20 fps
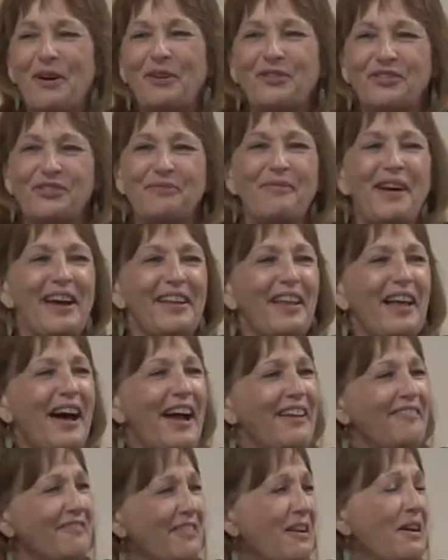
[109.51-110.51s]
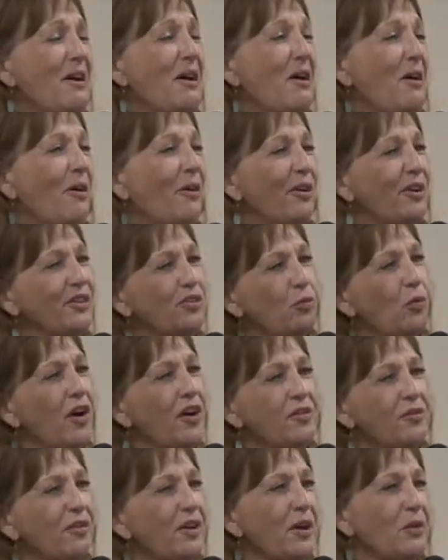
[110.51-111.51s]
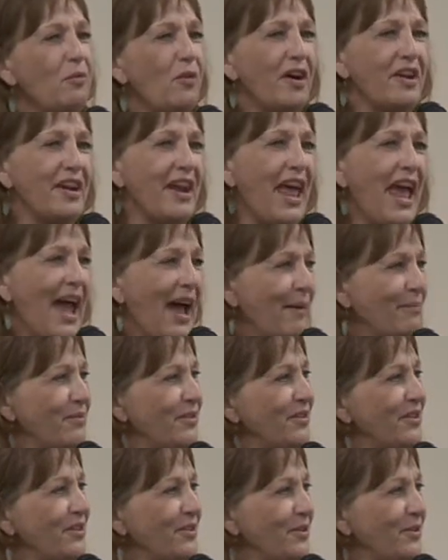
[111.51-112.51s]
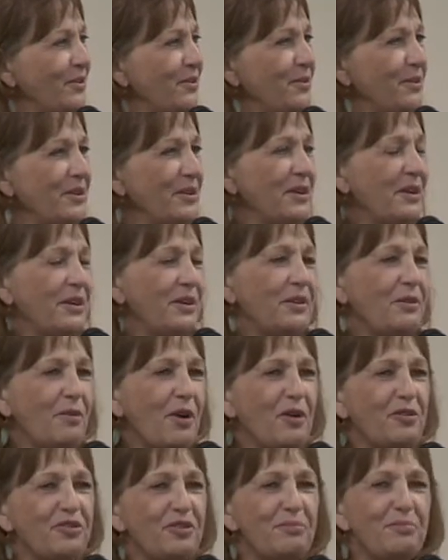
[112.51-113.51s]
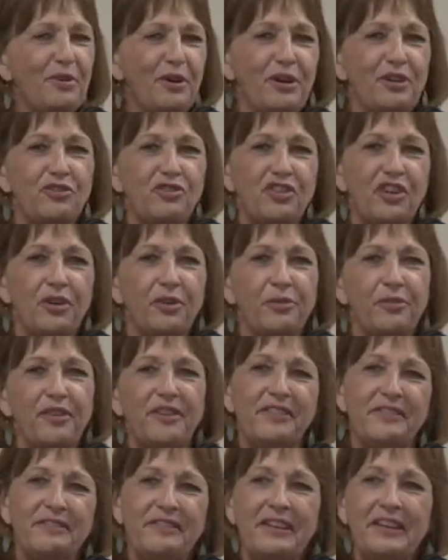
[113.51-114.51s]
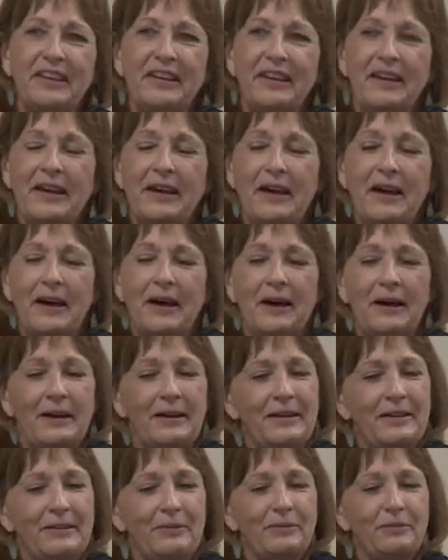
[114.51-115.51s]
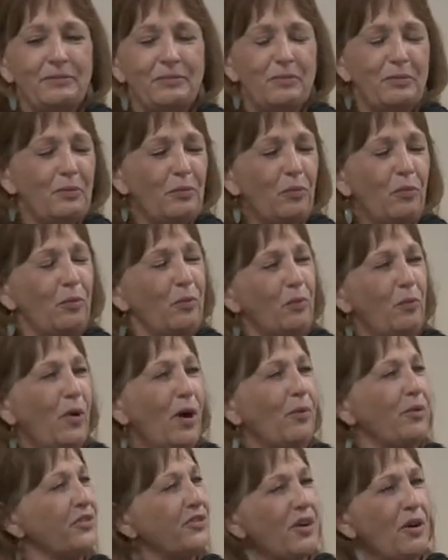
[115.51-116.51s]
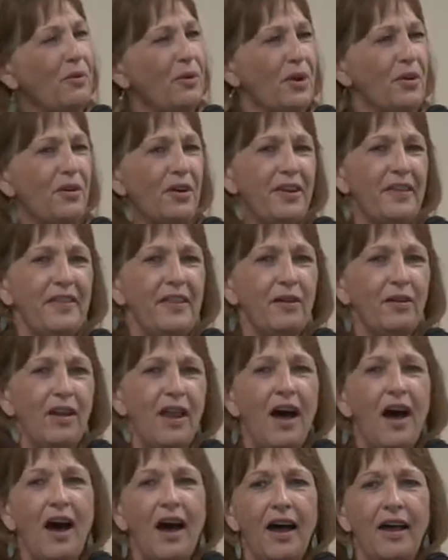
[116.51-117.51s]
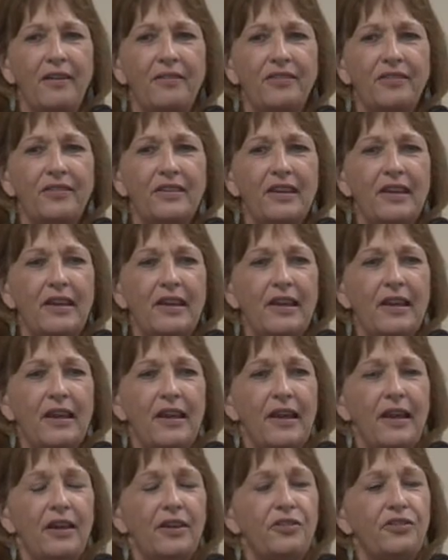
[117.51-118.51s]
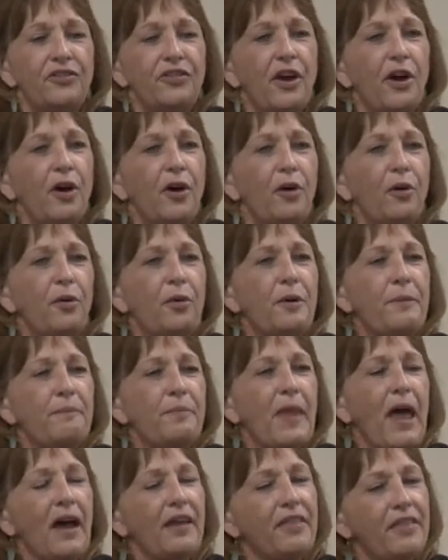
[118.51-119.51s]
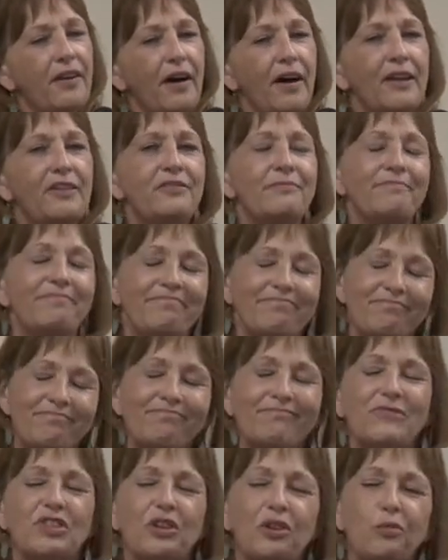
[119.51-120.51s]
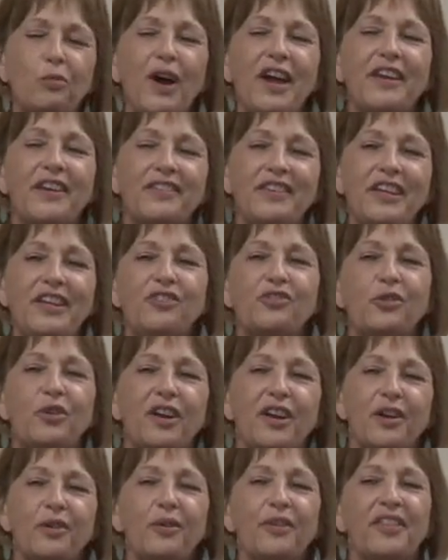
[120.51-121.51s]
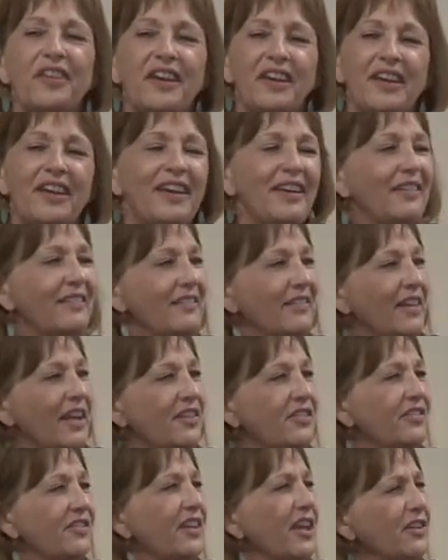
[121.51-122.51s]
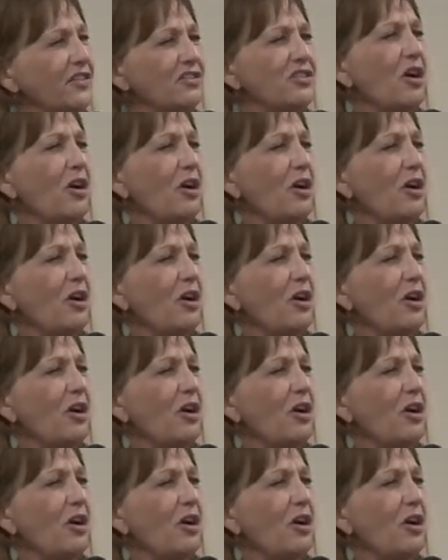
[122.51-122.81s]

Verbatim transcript: most of my life, always wondering what had happened to the Rosenberg children. Uh, and what was going on in their lives. So I thought, good way to teach critical thinking. Let's, let's